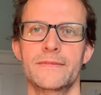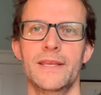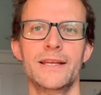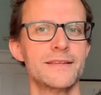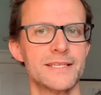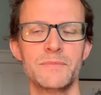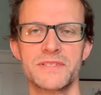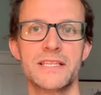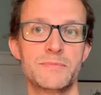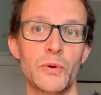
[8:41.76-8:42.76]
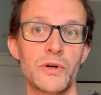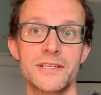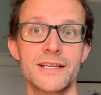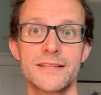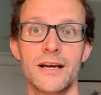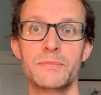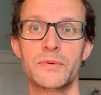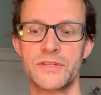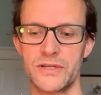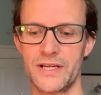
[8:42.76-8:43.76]
And in some sense, Paul is an example
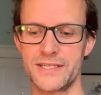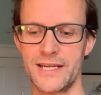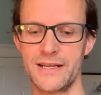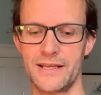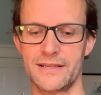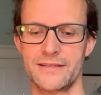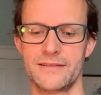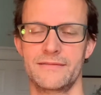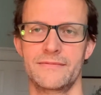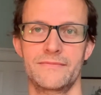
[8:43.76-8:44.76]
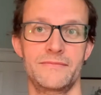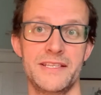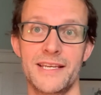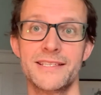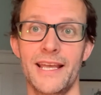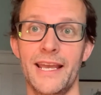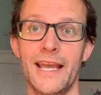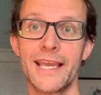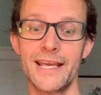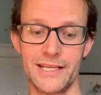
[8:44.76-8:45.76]
to us in this. He says that
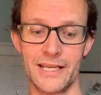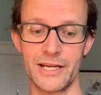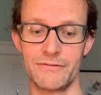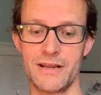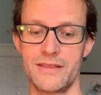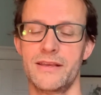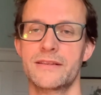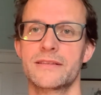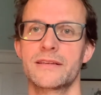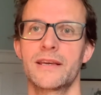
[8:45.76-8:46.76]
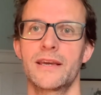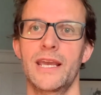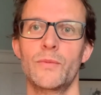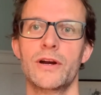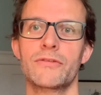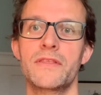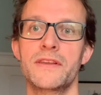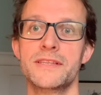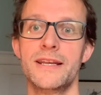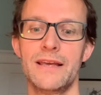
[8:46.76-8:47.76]
again in Corinthians, in 1
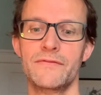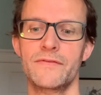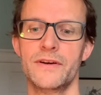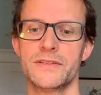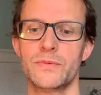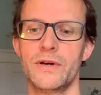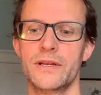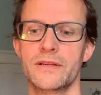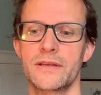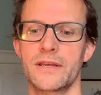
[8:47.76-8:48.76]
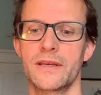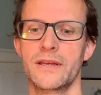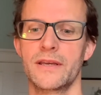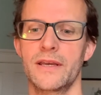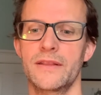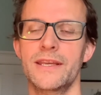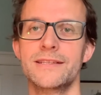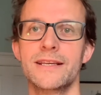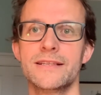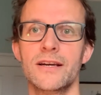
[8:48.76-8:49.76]
Corinthians 11, verse 1, that he's
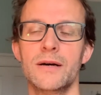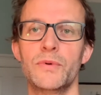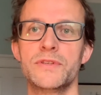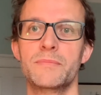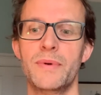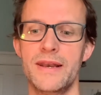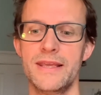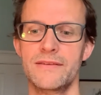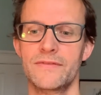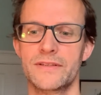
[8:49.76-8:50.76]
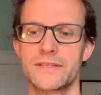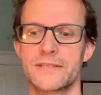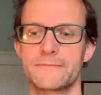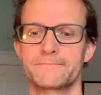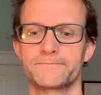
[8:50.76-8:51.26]
an example to believers.